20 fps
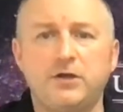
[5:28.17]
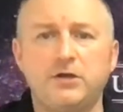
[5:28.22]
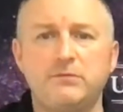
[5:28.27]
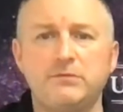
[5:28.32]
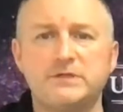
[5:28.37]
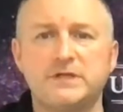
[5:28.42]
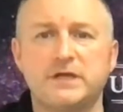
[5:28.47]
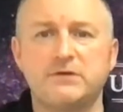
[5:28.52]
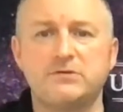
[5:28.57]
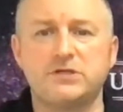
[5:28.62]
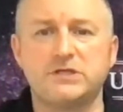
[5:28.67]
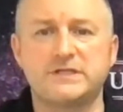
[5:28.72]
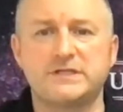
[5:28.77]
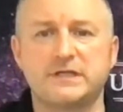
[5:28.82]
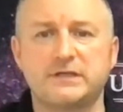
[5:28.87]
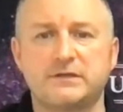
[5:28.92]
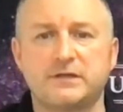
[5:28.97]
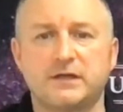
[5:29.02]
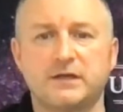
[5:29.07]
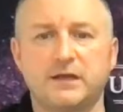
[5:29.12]
Who was that who just
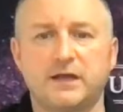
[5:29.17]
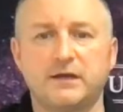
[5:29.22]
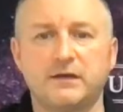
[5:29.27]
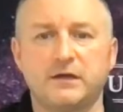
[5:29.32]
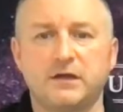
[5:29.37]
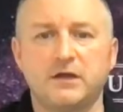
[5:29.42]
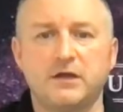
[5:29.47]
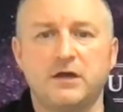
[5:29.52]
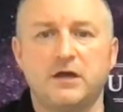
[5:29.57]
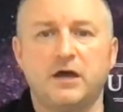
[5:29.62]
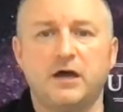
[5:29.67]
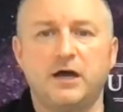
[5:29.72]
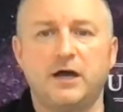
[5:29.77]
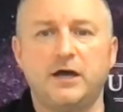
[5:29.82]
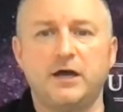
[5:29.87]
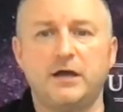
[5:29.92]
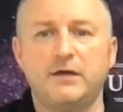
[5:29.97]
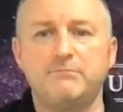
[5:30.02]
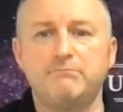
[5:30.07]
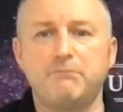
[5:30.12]
said that then?
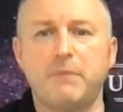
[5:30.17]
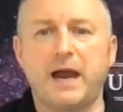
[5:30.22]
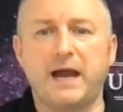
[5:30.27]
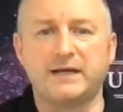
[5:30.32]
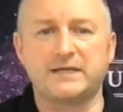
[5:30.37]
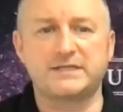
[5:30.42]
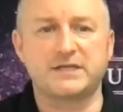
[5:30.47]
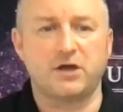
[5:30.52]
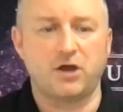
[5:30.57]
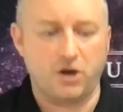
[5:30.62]
Max,